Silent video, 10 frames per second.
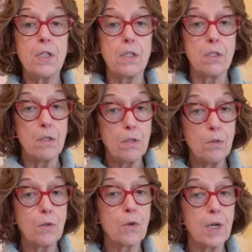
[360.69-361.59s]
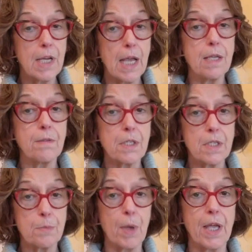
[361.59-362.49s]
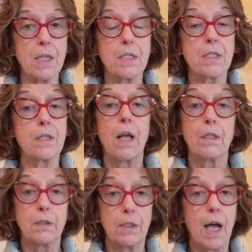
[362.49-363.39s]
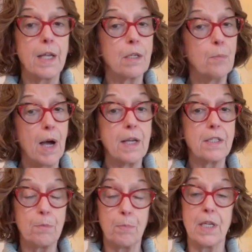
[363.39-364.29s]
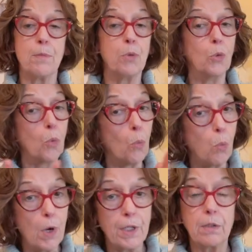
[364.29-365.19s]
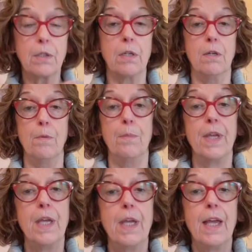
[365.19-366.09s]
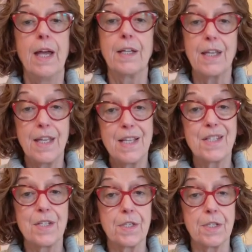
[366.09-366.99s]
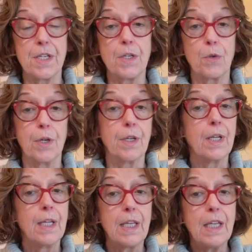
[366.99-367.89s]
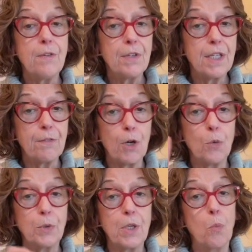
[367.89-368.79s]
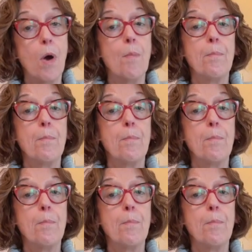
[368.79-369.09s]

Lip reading: you create the space, like-minded people will come. And here's the secret, even if only one